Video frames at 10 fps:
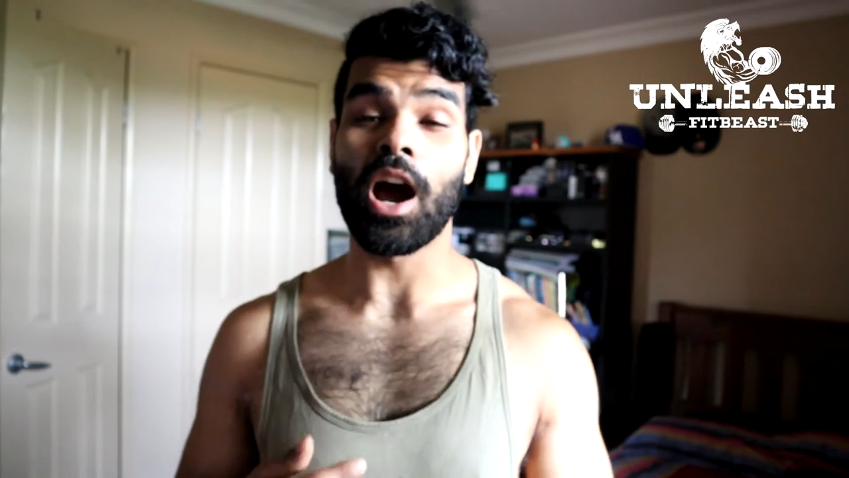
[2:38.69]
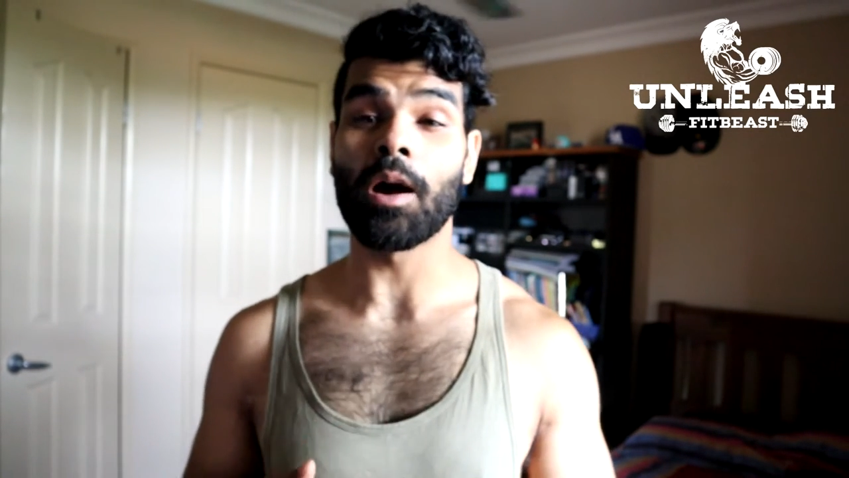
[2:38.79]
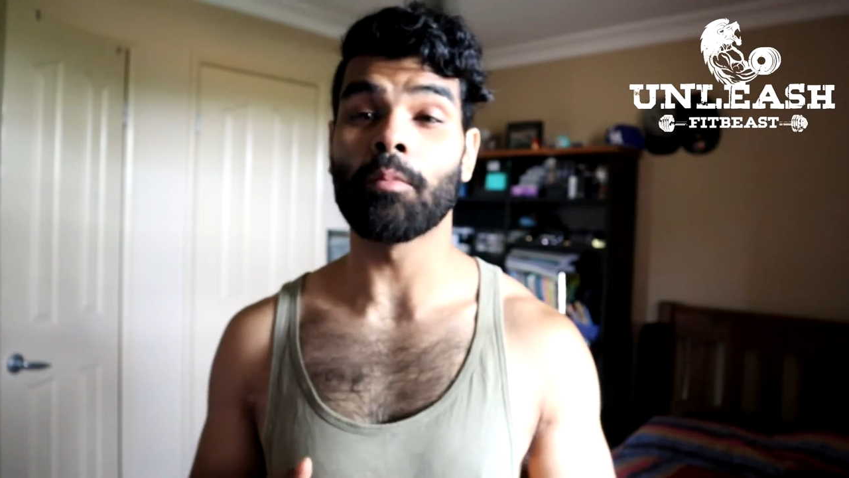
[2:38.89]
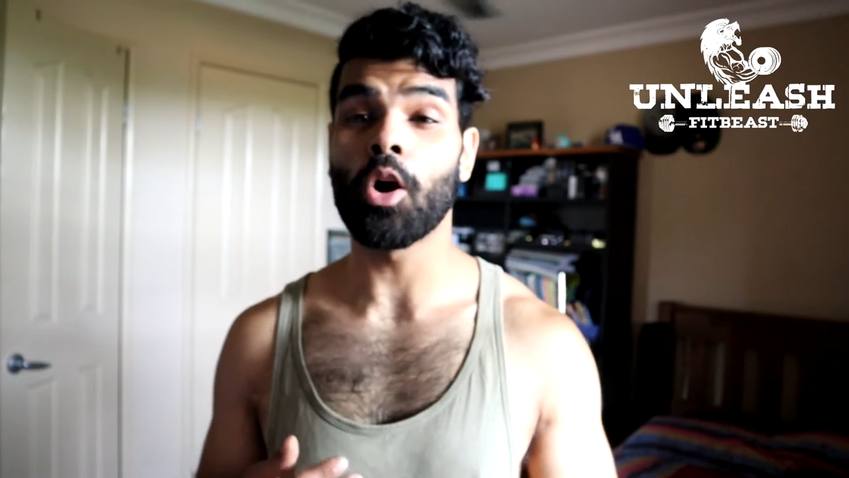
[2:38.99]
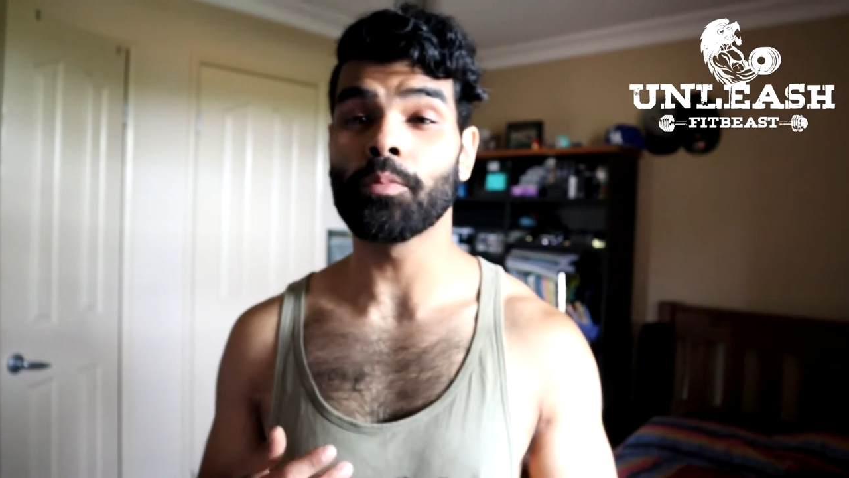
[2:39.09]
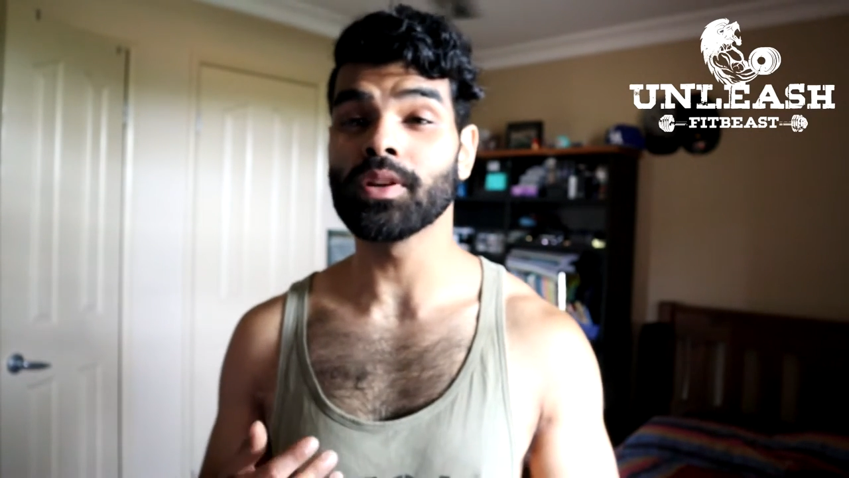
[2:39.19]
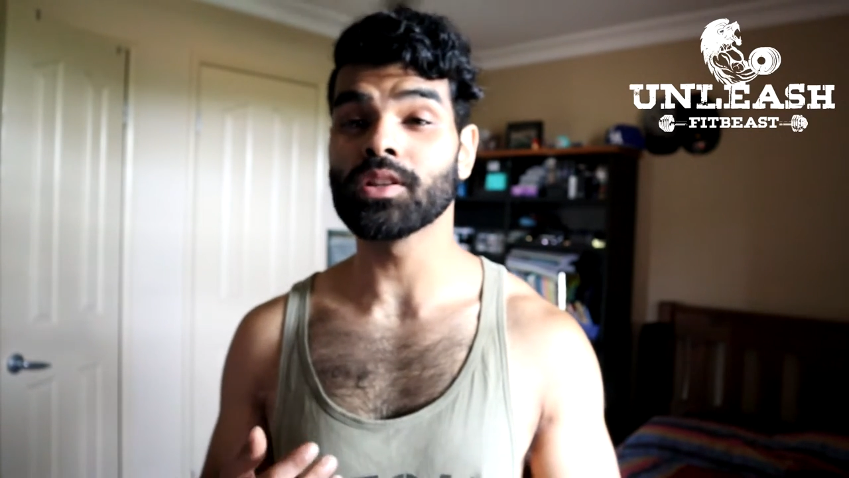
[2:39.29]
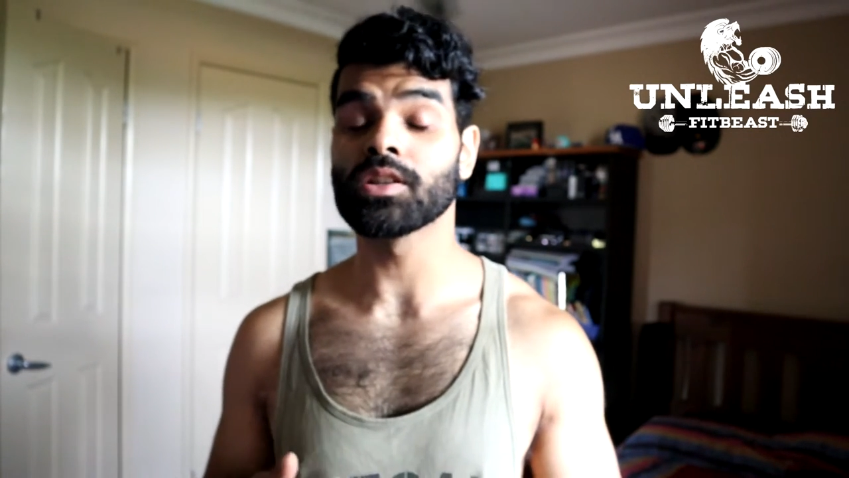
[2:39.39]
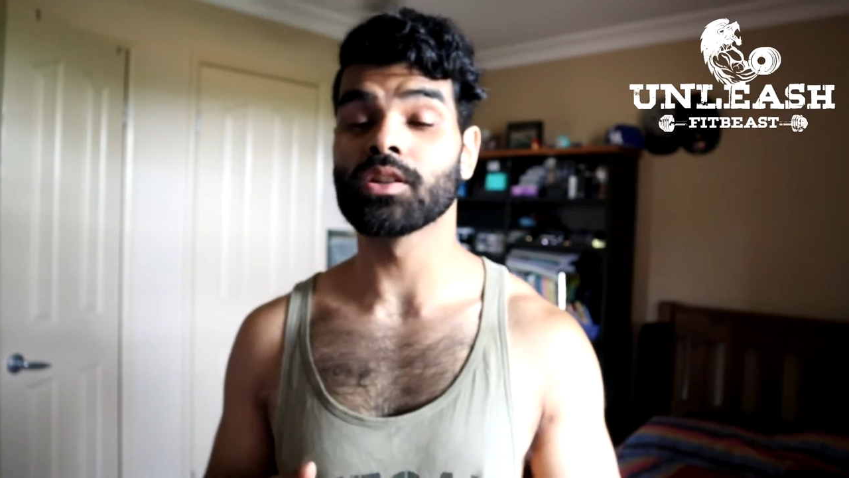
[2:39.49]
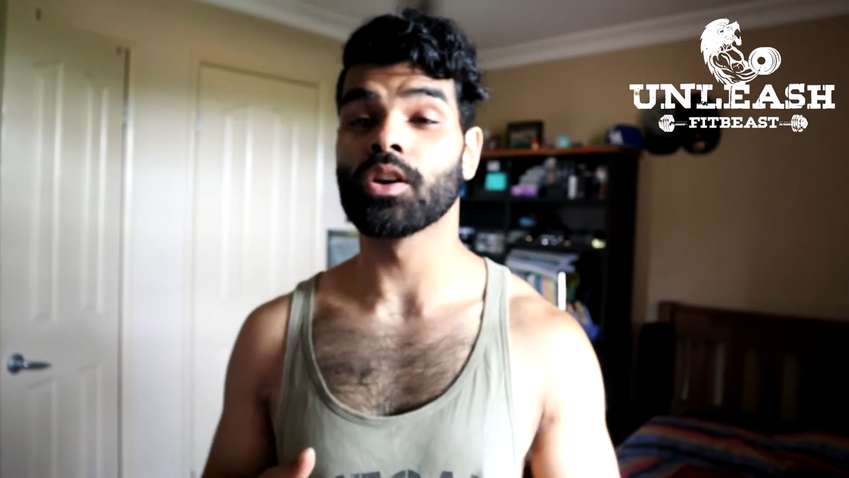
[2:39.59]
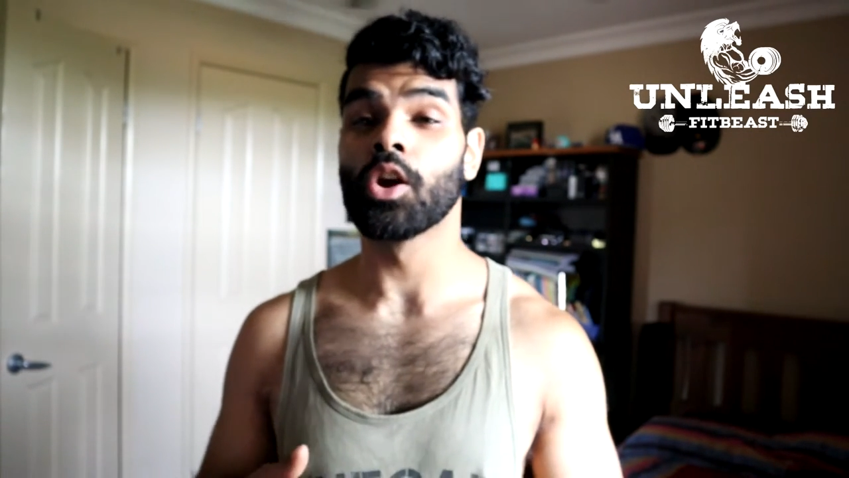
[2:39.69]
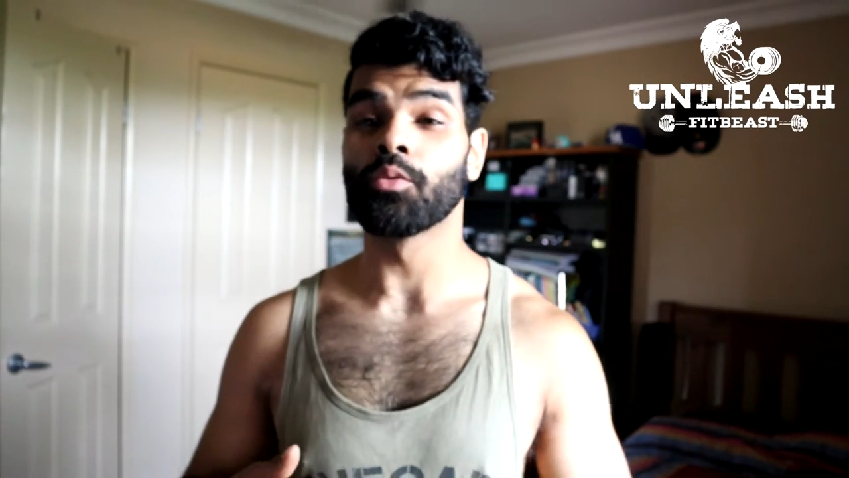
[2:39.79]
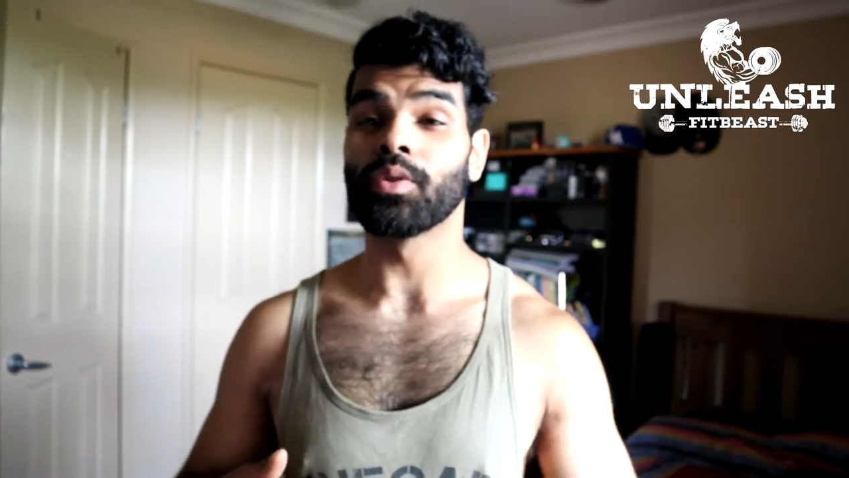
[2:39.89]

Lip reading: I'm hoping to